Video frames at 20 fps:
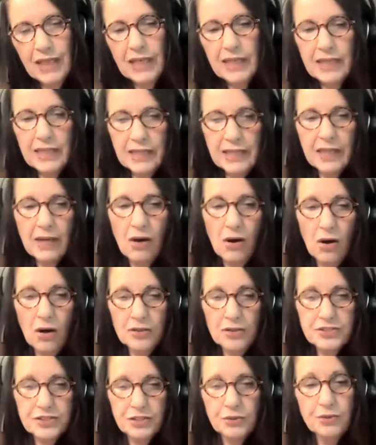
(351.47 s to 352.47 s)
He
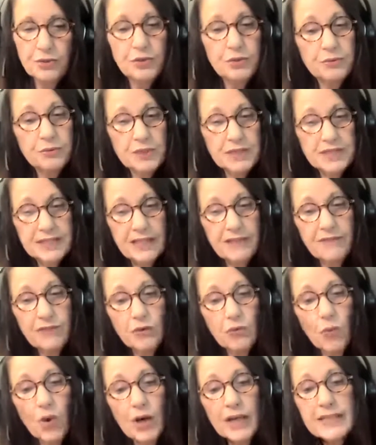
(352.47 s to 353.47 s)
also, who had received
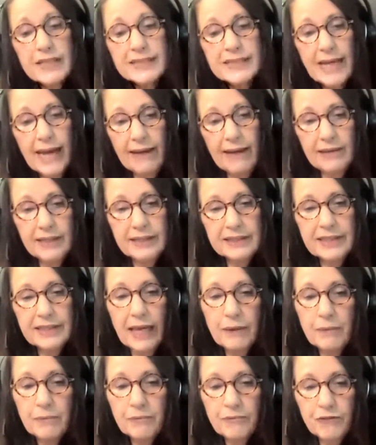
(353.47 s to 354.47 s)
the 1 talent,
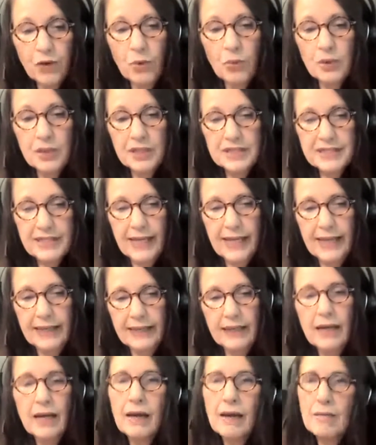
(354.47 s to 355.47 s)
came forward,
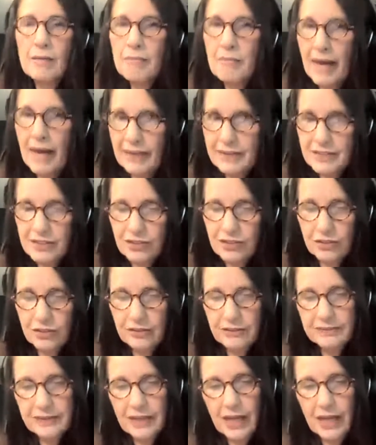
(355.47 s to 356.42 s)
saying, Master,